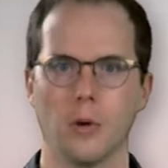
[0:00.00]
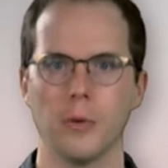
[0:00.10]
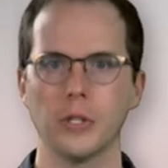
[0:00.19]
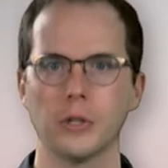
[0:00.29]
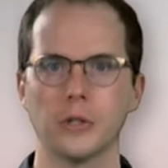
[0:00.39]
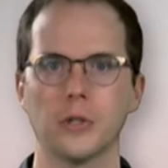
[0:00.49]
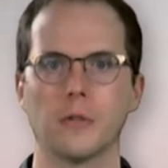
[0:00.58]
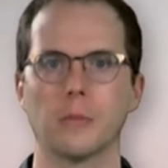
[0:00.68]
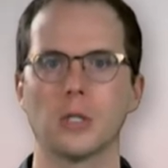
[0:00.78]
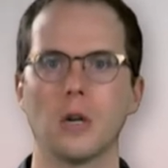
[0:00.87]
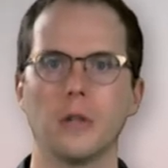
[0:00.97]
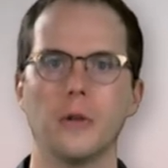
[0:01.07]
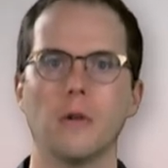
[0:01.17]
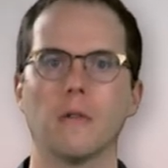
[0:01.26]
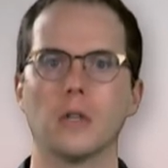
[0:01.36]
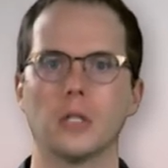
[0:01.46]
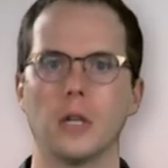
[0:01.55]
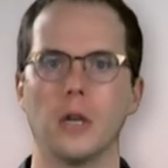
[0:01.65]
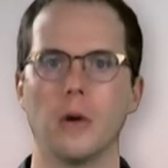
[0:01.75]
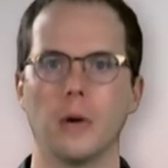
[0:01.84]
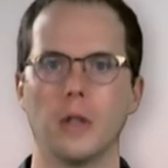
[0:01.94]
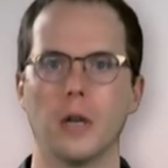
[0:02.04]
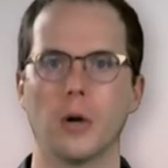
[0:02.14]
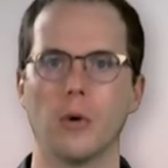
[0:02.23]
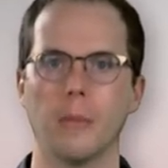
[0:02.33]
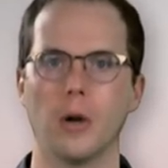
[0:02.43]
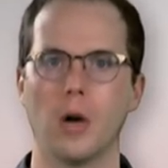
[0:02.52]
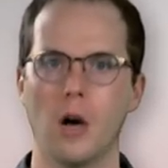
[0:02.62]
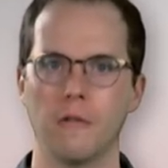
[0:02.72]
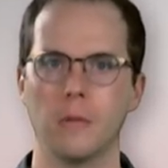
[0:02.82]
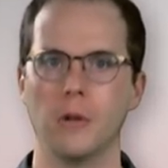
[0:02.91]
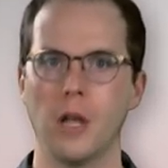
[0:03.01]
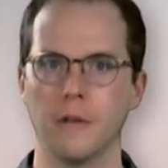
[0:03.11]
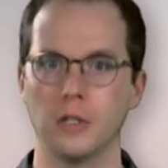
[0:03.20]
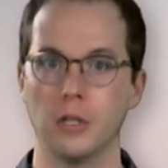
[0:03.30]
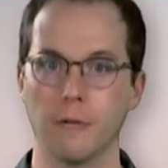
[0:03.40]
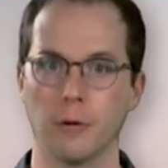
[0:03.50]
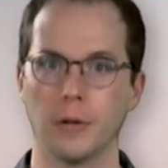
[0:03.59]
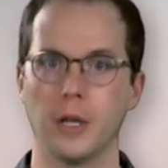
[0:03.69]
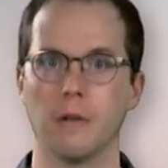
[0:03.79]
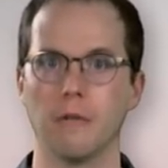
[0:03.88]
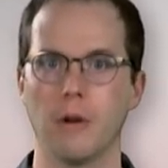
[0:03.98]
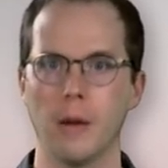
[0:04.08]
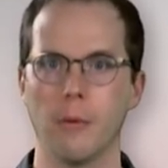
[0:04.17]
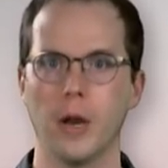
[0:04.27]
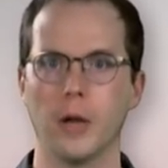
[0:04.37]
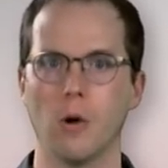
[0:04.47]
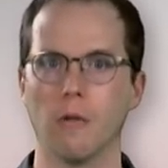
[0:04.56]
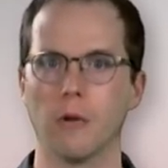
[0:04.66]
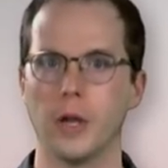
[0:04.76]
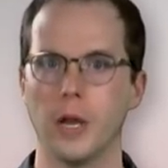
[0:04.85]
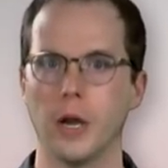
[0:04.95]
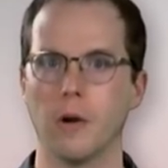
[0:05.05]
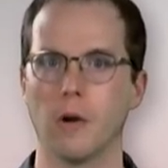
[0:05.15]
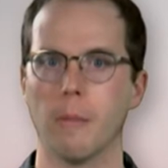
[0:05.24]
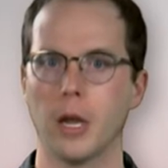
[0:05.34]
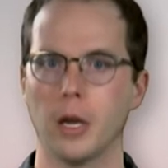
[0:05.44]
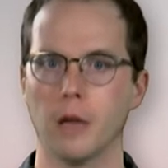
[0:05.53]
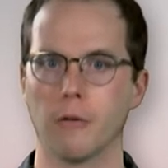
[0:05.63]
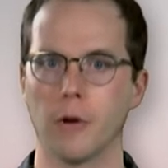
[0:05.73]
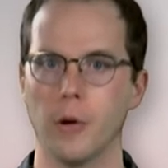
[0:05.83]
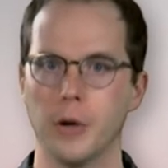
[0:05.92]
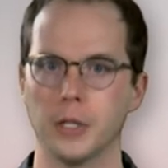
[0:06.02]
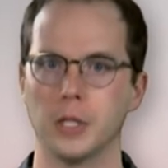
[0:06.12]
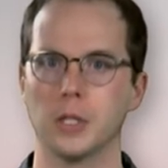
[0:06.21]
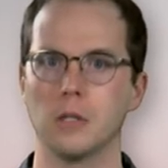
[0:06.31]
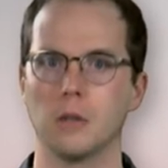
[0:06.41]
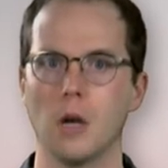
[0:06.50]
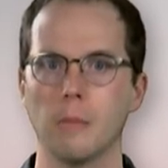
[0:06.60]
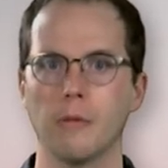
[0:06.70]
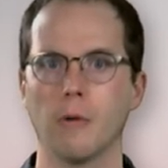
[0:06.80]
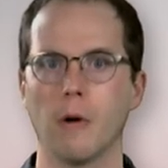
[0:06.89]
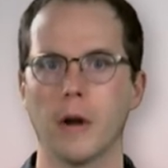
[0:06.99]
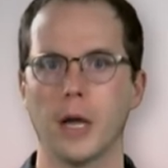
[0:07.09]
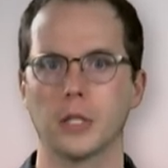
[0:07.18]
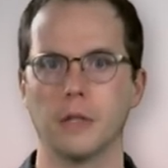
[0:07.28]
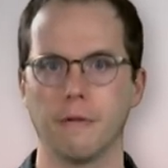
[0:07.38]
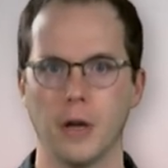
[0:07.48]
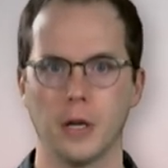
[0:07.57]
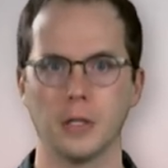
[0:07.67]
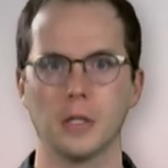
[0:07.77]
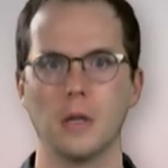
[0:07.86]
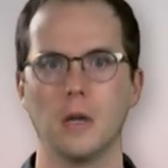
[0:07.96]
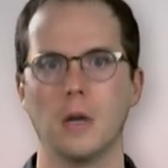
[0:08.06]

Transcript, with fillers: Researchers from Saarland University noted that equipment often behaves differently, vibrating, overheating, or making different noises long before it actually fails.